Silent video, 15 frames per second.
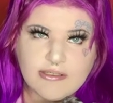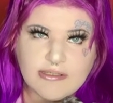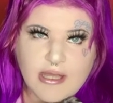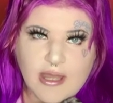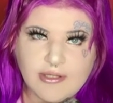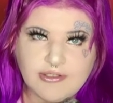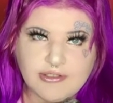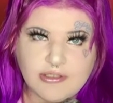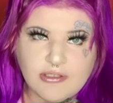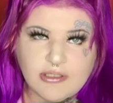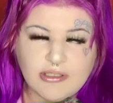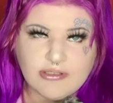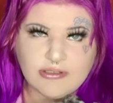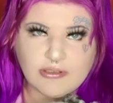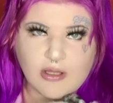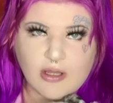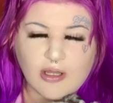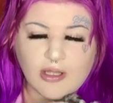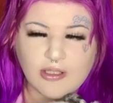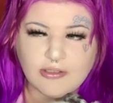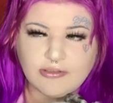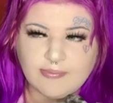Saggy is
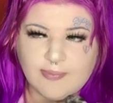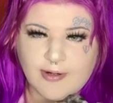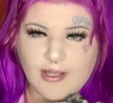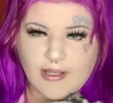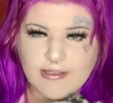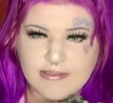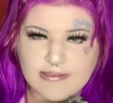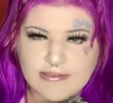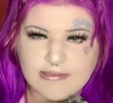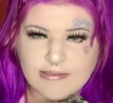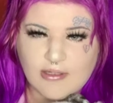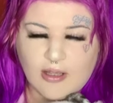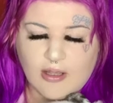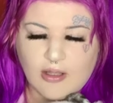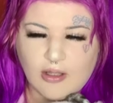not depressed.